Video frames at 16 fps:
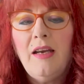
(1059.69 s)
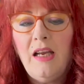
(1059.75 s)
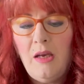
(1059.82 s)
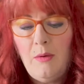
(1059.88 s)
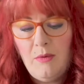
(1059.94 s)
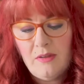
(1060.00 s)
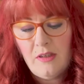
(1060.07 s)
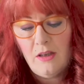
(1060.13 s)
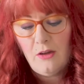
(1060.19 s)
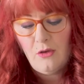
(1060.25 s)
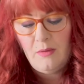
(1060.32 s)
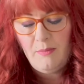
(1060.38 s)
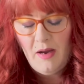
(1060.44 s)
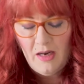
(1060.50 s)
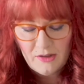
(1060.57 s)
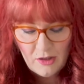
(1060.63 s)
he was 3
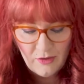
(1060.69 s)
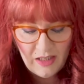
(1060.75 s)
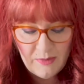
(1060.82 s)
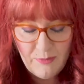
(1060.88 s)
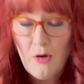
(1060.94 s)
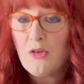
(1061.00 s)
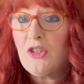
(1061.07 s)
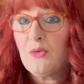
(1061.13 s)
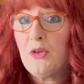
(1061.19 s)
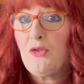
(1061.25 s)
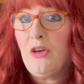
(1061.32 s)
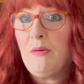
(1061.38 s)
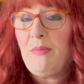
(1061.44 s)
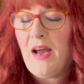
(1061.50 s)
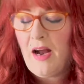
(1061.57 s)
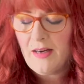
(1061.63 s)
pounds. So these brooches were 3
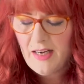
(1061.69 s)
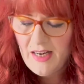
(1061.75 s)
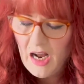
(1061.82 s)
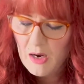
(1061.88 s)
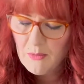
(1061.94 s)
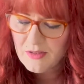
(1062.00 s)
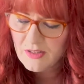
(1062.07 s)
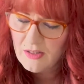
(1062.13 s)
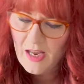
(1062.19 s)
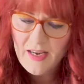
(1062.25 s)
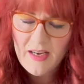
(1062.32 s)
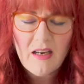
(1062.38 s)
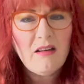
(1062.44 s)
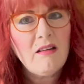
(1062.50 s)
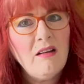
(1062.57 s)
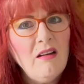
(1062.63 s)
pounds. And I was like,
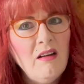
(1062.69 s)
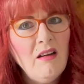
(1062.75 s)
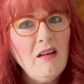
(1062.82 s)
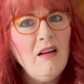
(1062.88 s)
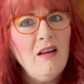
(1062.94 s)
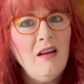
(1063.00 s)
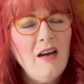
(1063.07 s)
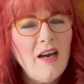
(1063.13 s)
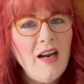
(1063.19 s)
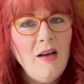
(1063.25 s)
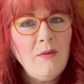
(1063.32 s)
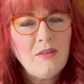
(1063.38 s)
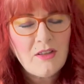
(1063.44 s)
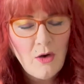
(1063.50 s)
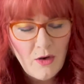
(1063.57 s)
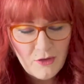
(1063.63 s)
and I
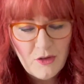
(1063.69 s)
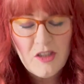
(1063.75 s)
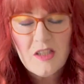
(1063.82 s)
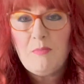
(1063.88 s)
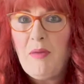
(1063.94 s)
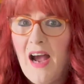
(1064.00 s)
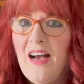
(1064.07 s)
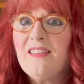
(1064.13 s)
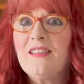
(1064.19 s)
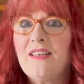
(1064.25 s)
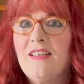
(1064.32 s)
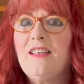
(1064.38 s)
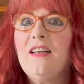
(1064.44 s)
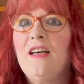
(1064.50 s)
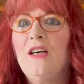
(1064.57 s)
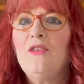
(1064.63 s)
was going through this
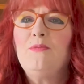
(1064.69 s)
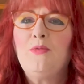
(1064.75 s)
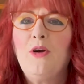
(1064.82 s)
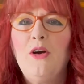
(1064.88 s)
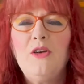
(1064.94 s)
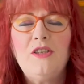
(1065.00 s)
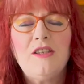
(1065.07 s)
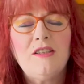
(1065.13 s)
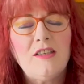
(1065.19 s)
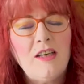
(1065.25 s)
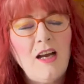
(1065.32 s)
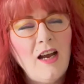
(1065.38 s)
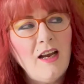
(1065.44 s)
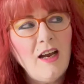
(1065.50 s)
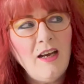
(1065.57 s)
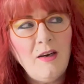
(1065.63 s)
basket of brooches and
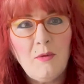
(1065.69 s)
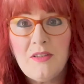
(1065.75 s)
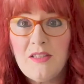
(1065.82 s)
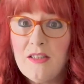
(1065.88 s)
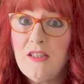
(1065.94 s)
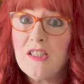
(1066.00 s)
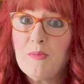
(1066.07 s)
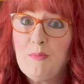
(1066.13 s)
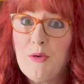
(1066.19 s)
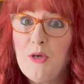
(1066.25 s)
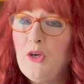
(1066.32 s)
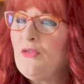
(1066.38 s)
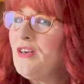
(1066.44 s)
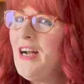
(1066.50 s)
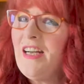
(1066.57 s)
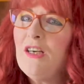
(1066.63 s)
it was in this
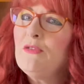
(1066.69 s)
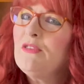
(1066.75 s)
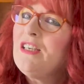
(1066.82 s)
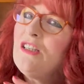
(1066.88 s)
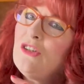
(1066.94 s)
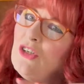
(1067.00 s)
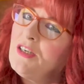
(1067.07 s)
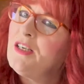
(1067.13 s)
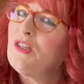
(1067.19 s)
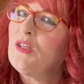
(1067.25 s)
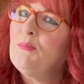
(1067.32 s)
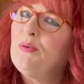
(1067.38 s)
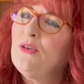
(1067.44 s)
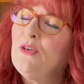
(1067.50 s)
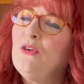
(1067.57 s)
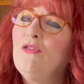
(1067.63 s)
booth and I didn't really look at the
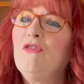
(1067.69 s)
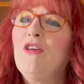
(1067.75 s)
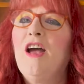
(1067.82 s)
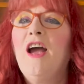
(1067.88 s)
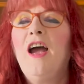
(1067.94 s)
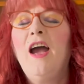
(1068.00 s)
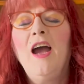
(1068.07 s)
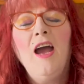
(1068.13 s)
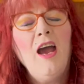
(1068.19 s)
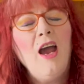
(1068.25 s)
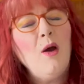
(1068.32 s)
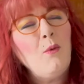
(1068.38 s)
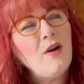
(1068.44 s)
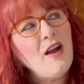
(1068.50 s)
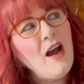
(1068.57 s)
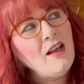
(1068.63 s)
booth. And
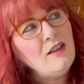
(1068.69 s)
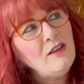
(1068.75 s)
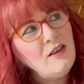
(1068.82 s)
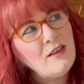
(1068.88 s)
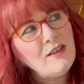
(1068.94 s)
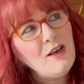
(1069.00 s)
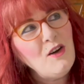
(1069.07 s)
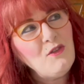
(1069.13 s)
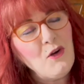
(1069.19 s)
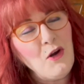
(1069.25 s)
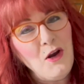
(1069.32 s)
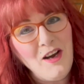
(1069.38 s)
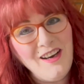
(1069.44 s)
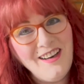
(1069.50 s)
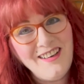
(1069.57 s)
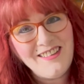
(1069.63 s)
when I looked over
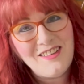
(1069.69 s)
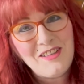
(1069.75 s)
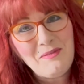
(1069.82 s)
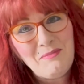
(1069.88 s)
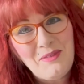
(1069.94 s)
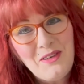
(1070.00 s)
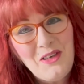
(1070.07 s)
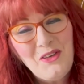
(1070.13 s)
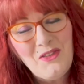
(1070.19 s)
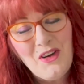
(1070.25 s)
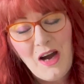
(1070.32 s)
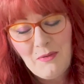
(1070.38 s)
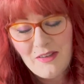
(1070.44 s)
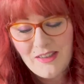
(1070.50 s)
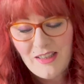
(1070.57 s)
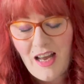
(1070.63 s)
at the booth, I
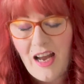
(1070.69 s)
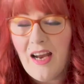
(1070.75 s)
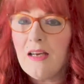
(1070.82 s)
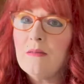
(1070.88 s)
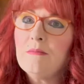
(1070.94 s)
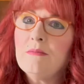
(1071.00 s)
was like,